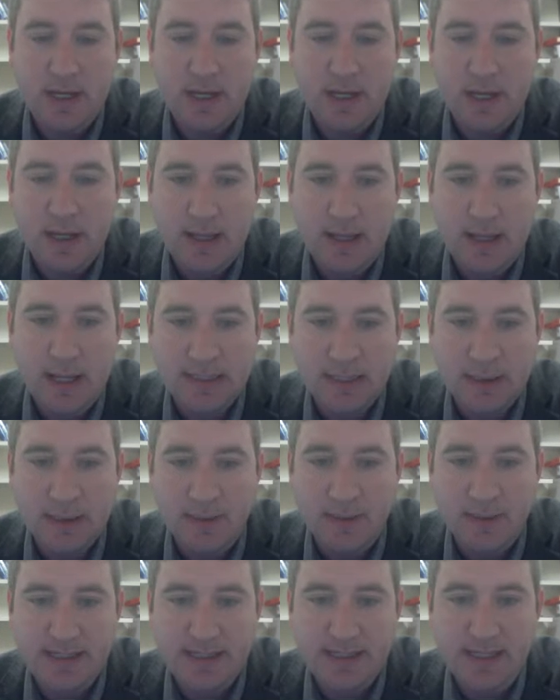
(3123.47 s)
that's going to be
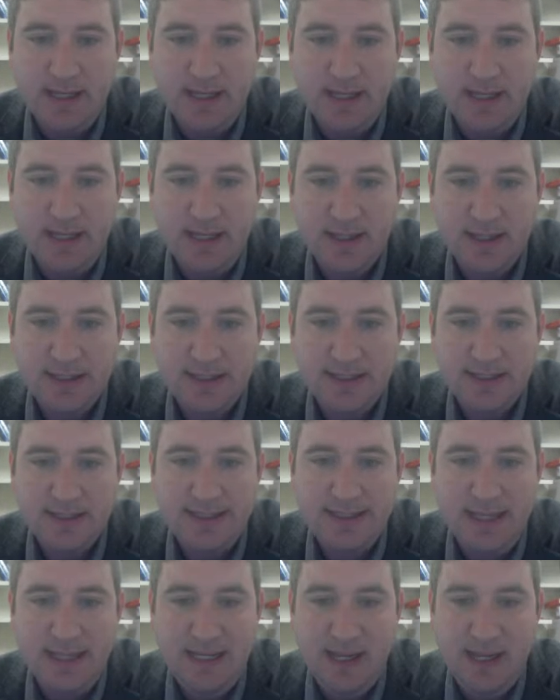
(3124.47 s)
a
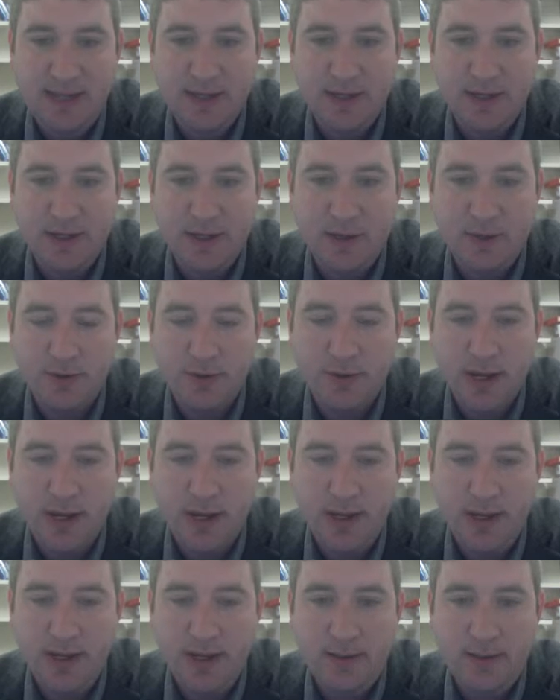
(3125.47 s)
dz that goes right
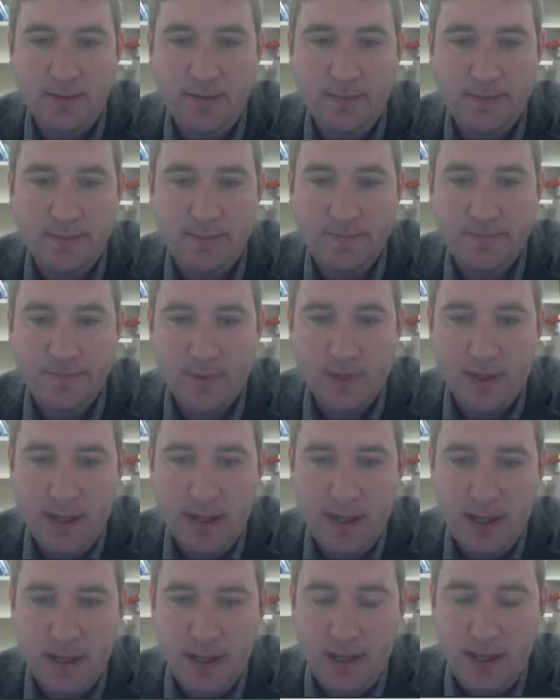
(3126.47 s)
here.
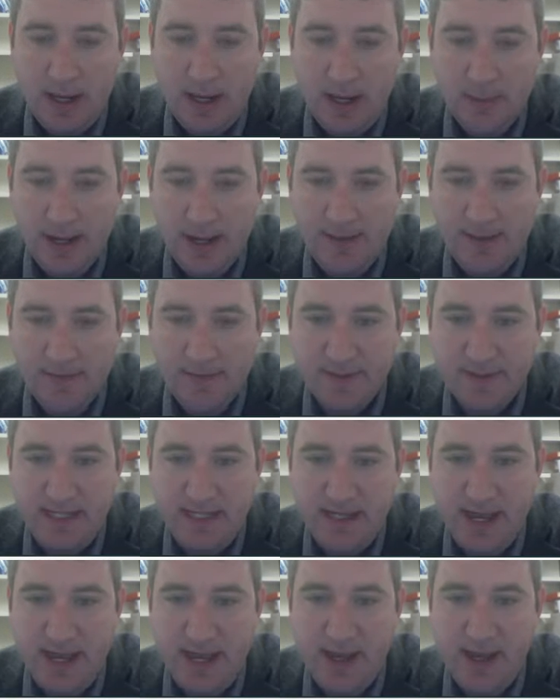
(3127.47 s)
And I'm going to have a
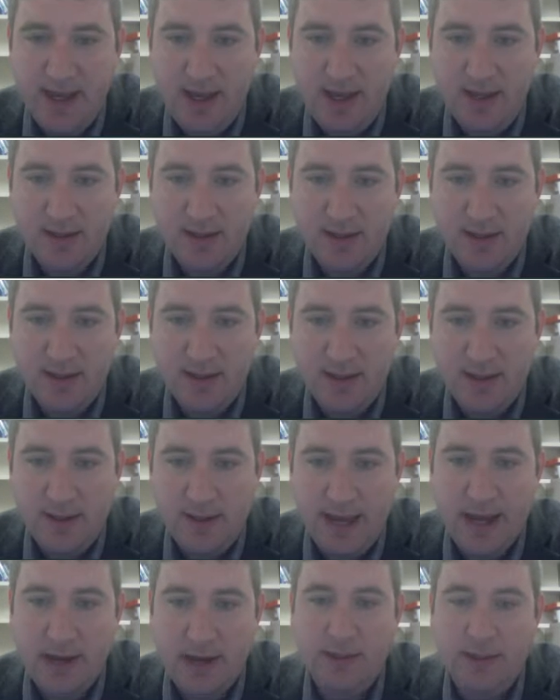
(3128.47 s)
dA
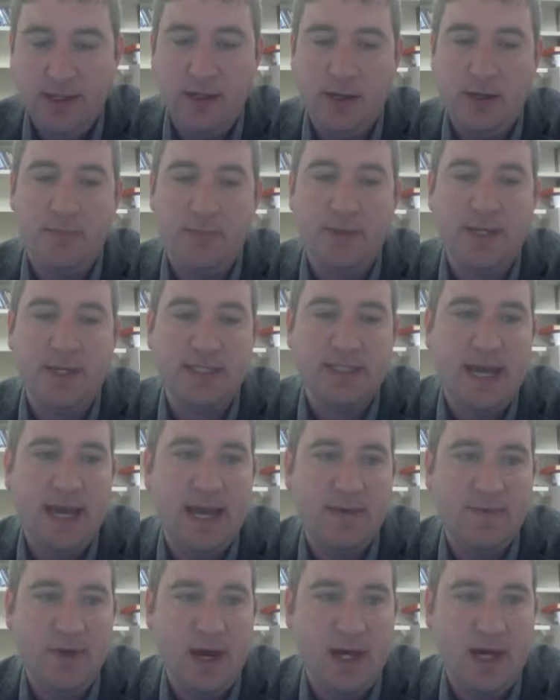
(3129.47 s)
out here because I
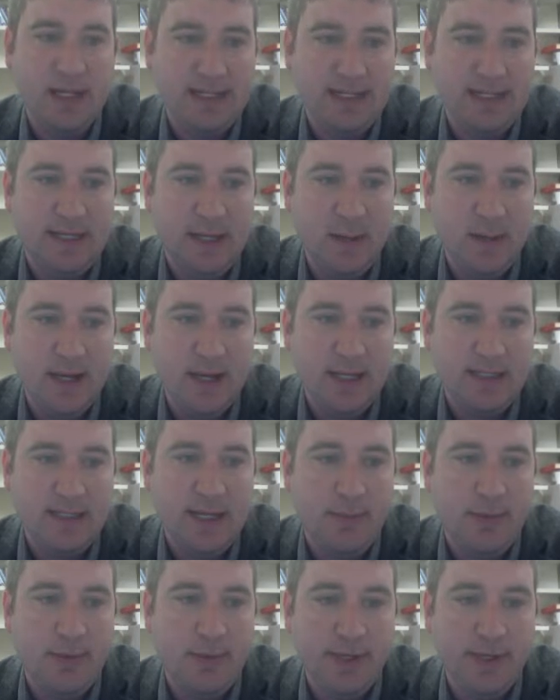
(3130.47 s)
have not set up my
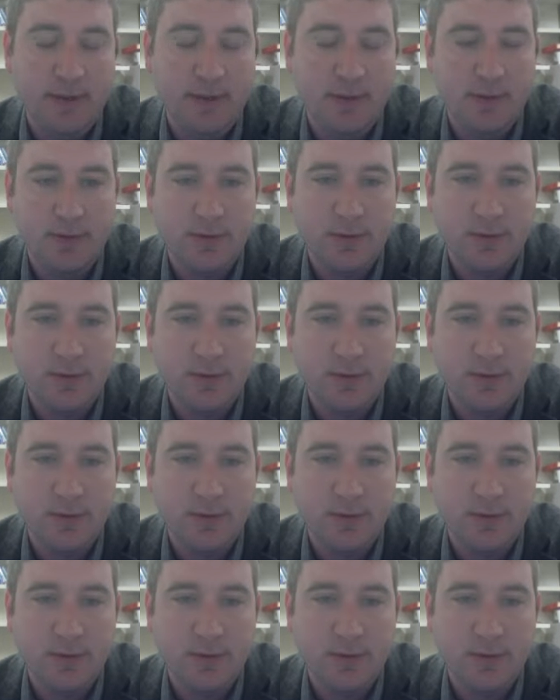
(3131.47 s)
double integral